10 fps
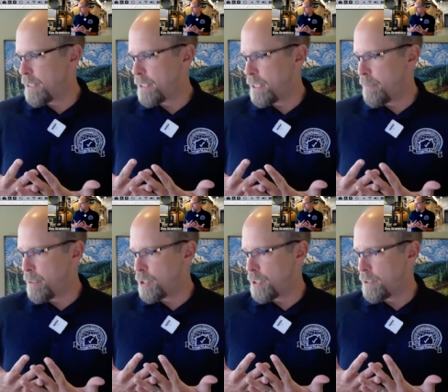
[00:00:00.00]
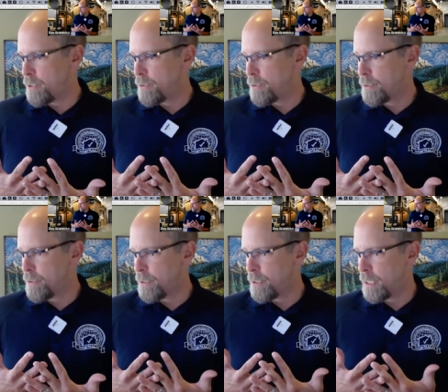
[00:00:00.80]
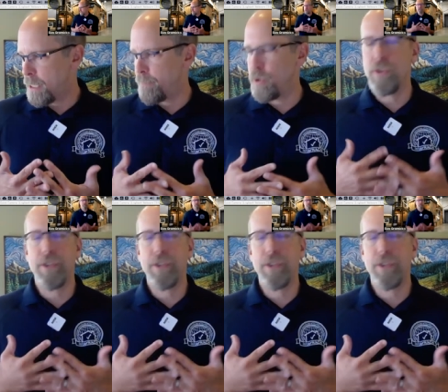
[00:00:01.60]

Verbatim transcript: the images, um, using